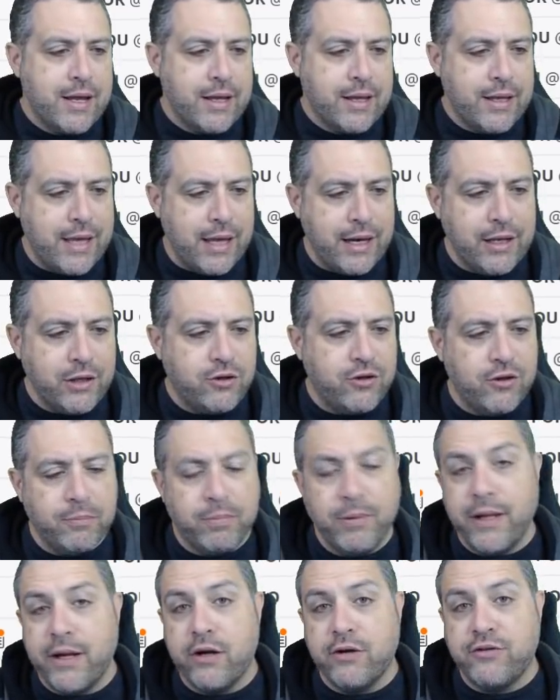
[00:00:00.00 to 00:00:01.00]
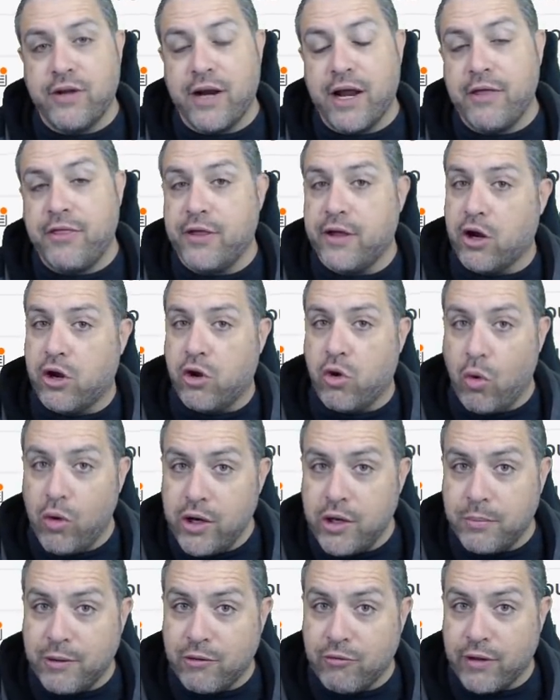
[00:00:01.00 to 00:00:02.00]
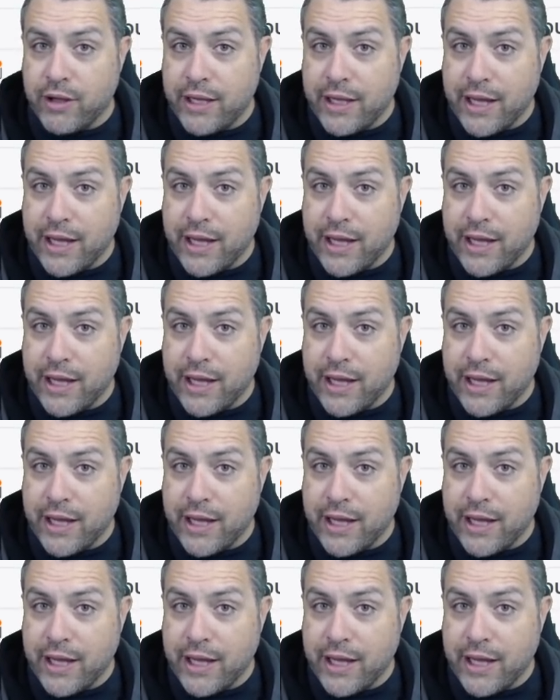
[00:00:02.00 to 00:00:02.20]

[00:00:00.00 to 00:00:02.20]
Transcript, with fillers: Getting to the players that I think are going to be really